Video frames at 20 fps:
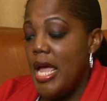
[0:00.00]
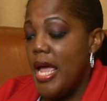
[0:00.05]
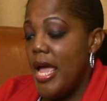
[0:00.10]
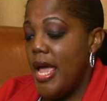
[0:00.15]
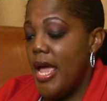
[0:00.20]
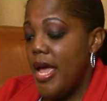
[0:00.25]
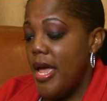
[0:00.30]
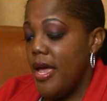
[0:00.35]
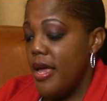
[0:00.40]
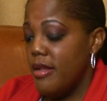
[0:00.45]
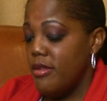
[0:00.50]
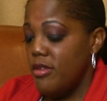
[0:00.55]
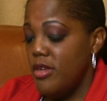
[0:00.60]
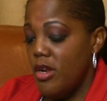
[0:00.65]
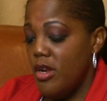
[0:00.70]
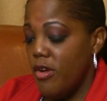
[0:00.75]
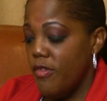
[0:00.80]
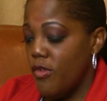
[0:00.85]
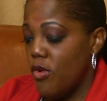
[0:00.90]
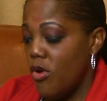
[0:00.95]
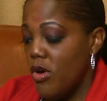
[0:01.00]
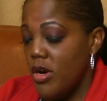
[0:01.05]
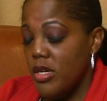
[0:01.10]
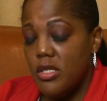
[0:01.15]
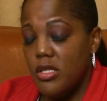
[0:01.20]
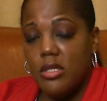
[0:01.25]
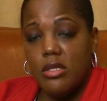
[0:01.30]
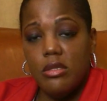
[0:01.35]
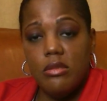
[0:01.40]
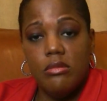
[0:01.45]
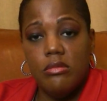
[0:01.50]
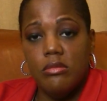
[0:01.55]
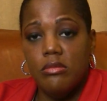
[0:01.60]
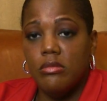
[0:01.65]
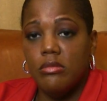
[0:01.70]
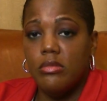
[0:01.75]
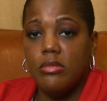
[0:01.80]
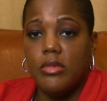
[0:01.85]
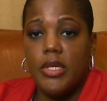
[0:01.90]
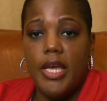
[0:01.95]
And of course,
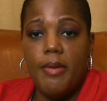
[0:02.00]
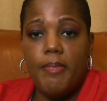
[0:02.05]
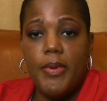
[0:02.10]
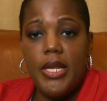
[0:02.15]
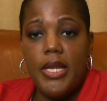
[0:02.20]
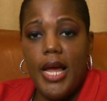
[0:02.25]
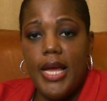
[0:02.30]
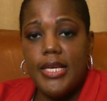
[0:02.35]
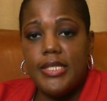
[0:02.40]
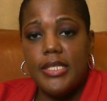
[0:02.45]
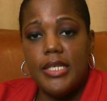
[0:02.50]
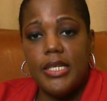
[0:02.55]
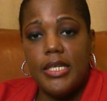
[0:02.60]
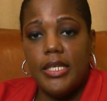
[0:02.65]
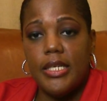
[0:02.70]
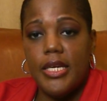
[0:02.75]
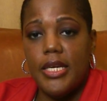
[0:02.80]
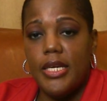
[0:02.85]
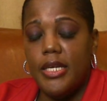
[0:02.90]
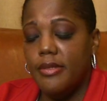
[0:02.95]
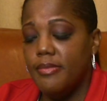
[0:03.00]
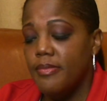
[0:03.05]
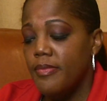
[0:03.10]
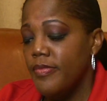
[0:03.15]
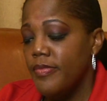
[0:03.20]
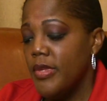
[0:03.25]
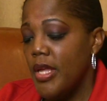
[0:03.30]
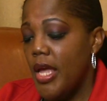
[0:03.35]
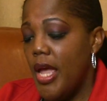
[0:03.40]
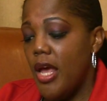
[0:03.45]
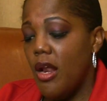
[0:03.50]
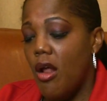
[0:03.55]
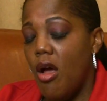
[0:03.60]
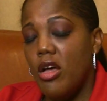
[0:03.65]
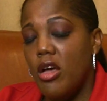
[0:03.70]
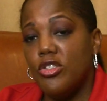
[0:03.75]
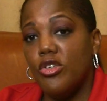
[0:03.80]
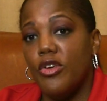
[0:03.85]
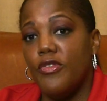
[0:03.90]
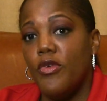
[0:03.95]
keep it nice and clean. And
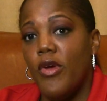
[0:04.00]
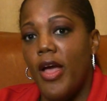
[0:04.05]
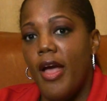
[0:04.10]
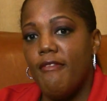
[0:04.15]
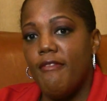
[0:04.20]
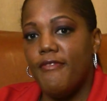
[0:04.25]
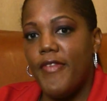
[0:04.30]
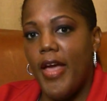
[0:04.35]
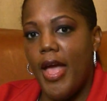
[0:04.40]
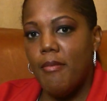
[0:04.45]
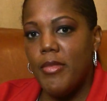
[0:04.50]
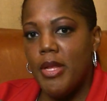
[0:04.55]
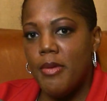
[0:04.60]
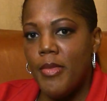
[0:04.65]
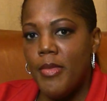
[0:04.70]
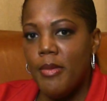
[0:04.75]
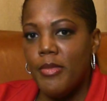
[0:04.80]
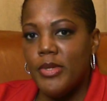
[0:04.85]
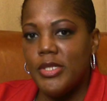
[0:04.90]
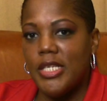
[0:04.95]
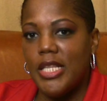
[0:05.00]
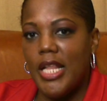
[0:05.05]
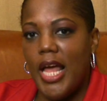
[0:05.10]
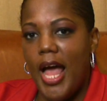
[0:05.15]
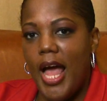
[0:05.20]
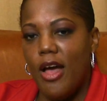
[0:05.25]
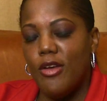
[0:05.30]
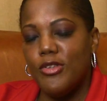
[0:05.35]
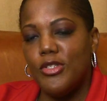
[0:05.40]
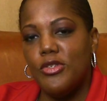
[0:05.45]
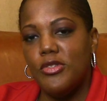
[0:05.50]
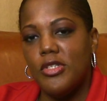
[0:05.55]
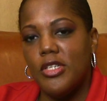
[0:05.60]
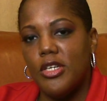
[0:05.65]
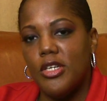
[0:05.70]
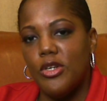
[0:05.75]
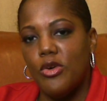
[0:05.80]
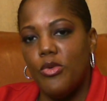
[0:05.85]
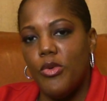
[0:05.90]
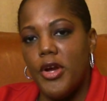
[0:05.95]
also, if you have family members in the house using
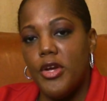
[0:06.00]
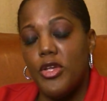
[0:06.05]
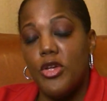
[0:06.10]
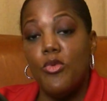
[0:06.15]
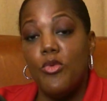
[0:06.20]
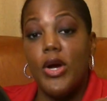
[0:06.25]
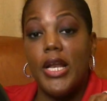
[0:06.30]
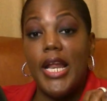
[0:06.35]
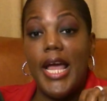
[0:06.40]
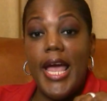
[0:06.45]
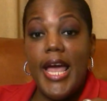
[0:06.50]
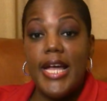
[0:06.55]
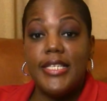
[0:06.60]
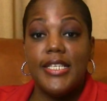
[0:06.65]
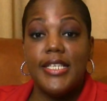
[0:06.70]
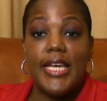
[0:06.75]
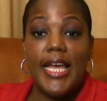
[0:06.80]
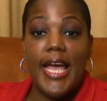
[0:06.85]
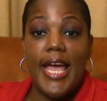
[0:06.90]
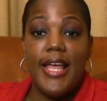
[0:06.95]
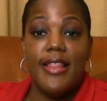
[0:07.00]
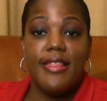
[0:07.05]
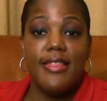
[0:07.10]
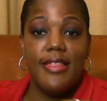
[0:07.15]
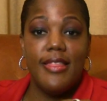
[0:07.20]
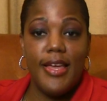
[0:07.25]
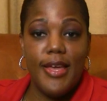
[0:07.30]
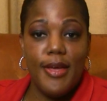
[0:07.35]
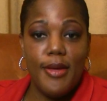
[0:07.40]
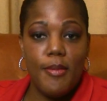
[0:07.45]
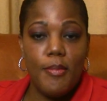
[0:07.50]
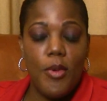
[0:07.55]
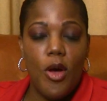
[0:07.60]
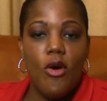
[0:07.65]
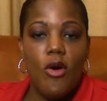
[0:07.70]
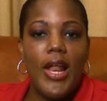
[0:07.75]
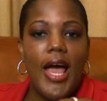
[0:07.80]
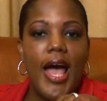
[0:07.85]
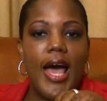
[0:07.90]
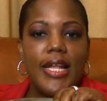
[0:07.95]
cookware, you want to educate them
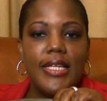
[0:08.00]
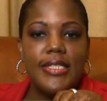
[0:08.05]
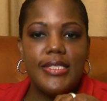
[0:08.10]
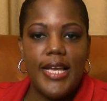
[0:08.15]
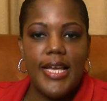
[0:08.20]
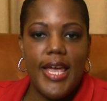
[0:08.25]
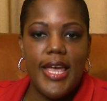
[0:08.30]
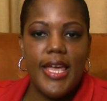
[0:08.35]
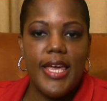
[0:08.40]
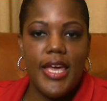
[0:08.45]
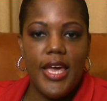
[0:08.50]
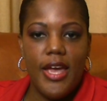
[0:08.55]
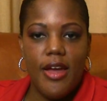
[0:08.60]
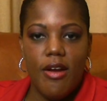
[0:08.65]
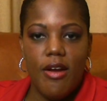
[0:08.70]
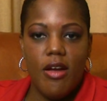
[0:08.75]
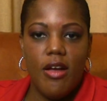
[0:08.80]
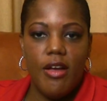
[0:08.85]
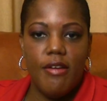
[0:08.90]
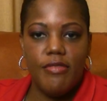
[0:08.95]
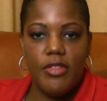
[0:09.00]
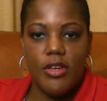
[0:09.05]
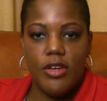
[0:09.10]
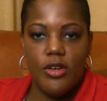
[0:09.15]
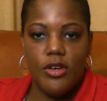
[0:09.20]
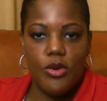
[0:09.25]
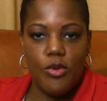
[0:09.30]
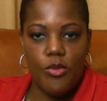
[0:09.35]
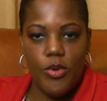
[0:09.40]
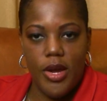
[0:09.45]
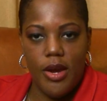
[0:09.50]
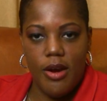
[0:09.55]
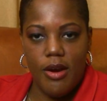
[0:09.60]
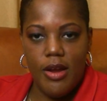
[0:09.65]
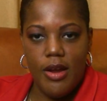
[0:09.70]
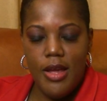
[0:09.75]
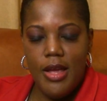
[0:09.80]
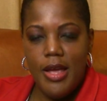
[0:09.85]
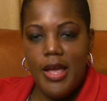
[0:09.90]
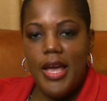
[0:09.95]
on how to take care of the cookware.
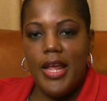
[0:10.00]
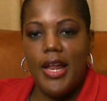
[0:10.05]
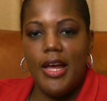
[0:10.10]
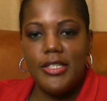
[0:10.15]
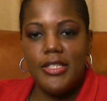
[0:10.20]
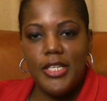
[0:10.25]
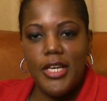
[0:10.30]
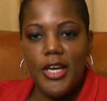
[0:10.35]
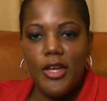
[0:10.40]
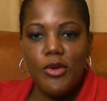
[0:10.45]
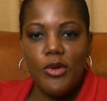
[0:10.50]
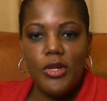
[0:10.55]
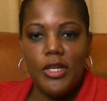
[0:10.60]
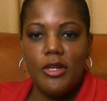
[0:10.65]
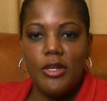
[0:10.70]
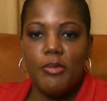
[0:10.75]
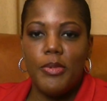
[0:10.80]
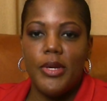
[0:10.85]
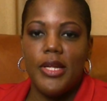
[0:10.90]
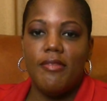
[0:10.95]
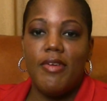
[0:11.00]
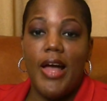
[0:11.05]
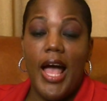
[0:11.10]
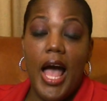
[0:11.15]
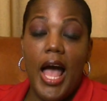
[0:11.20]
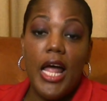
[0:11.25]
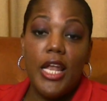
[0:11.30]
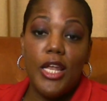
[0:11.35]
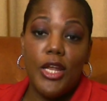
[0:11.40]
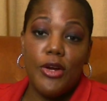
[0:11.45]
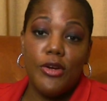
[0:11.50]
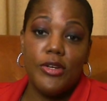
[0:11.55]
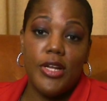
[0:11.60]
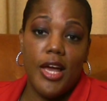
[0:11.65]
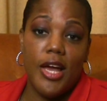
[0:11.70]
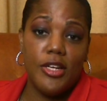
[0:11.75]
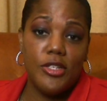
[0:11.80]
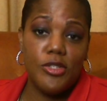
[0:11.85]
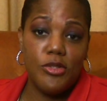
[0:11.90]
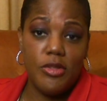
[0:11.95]
And I'll tell you a little bit of how I learned
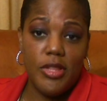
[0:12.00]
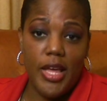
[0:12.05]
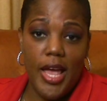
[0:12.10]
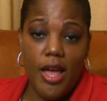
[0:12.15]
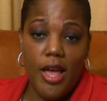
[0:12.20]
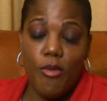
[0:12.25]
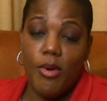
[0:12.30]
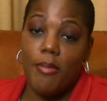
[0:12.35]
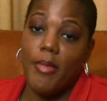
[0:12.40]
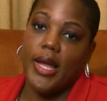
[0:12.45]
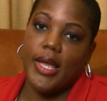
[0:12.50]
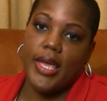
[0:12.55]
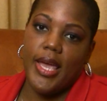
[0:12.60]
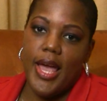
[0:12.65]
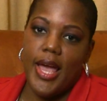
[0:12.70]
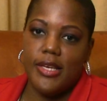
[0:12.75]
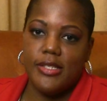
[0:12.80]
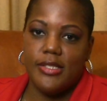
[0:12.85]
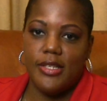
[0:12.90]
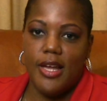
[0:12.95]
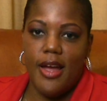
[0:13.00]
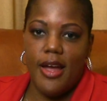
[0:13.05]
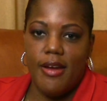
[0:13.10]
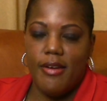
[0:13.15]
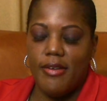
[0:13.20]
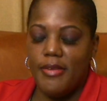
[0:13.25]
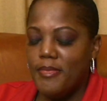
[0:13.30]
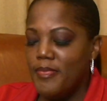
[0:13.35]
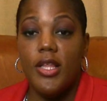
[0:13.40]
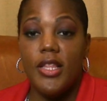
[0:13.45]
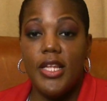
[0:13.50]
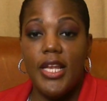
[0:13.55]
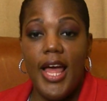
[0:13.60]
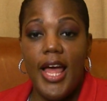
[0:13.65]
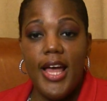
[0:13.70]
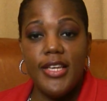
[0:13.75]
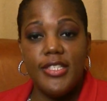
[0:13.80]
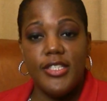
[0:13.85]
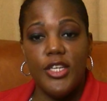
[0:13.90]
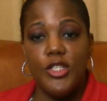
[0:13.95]
how to do that with my cast iron. One of the
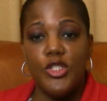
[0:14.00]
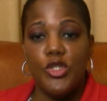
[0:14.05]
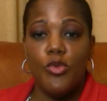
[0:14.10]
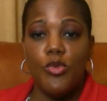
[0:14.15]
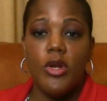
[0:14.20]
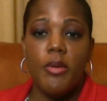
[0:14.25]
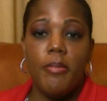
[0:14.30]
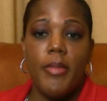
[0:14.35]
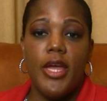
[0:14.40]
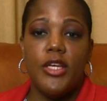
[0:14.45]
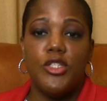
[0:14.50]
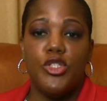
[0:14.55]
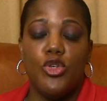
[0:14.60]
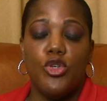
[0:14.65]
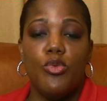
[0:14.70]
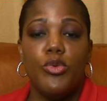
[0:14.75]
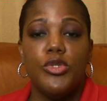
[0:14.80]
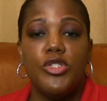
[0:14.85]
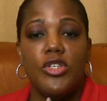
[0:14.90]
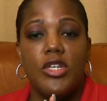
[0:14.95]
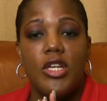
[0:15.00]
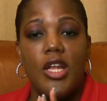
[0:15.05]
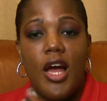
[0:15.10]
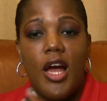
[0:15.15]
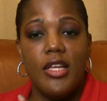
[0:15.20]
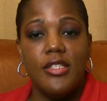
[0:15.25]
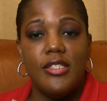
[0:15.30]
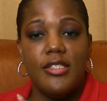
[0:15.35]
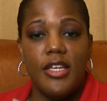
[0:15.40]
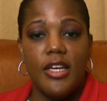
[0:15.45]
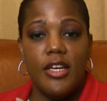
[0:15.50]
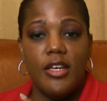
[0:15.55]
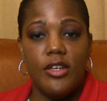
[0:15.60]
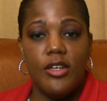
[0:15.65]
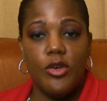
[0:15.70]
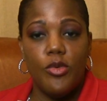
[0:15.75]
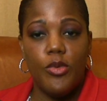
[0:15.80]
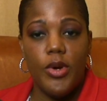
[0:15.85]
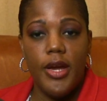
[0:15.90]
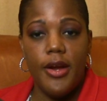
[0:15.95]
last things you want to make sure with your nonstick
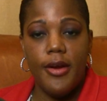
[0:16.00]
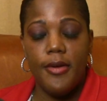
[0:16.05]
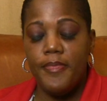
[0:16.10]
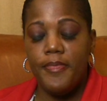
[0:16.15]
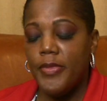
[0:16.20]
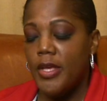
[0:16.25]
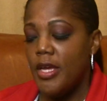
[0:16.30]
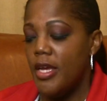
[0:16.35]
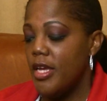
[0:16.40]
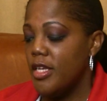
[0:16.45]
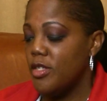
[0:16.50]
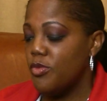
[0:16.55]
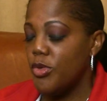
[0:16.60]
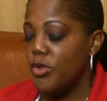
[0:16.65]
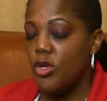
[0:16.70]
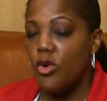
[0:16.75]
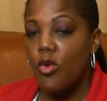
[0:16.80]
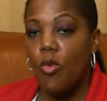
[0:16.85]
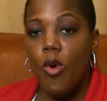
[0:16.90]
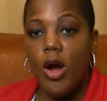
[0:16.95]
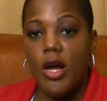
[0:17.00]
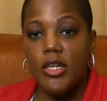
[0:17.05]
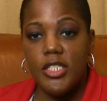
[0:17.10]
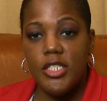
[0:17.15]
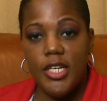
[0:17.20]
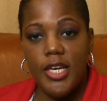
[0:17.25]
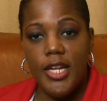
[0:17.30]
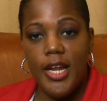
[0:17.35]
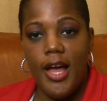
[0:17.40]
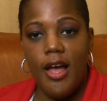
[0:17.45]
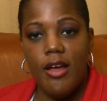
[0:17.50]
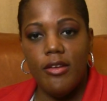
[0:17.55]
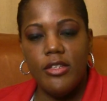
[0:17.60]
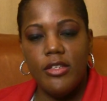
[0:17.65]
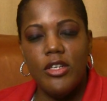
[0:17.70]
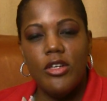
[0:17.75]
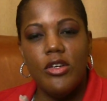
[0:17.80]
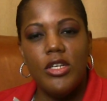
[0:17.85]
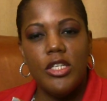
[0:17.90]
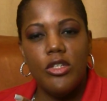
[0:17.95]
cookware is when you're washing it out,
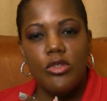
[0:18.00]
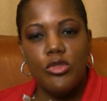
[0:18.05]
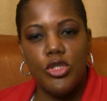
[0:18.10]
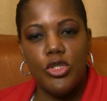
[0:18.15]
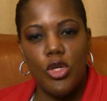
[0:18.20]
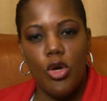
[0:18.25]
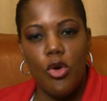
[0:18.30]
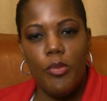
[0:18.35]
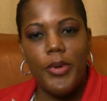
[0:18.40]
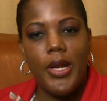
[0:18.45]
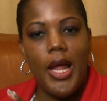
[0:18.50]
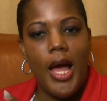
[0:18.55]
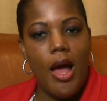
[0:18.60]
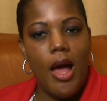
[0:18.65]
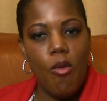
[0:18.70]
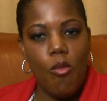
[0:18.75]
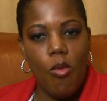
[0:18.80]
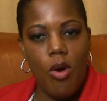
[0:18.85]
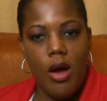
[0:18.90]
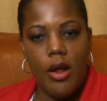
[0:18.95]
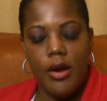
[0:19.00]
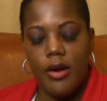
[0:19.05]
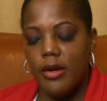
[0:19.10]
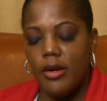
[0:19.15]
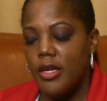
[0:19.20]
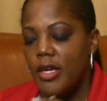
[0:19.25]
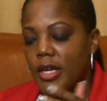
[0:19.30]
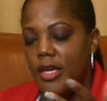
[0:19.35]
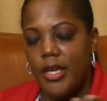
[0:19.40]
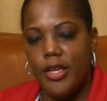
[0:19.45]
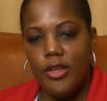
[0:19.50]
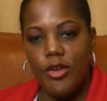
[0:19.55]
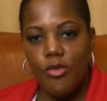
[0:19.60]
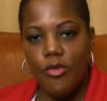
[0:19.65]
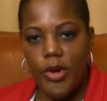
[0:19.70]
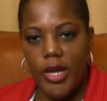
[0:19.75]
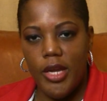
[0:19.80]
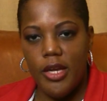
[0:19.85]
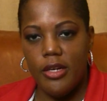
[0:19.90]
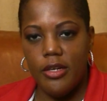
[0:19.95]
a little soap and hot water in your
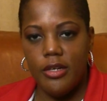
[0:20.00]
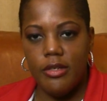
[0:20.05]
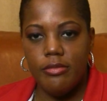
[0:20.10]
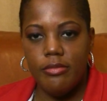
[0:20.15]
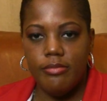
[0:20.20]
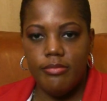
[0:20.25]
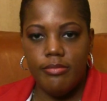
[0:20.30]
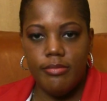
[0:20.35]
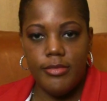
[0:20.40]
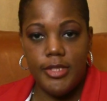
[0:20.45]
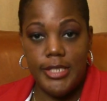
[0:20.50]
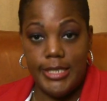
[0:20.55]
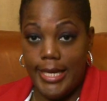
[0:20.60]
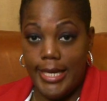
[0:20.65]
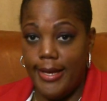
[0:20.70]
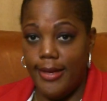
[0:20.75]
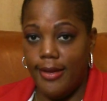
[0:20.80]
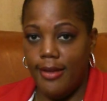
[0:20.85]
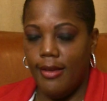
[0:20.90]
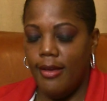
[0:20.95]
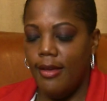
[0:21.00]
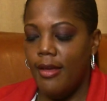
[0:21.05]
regular sink,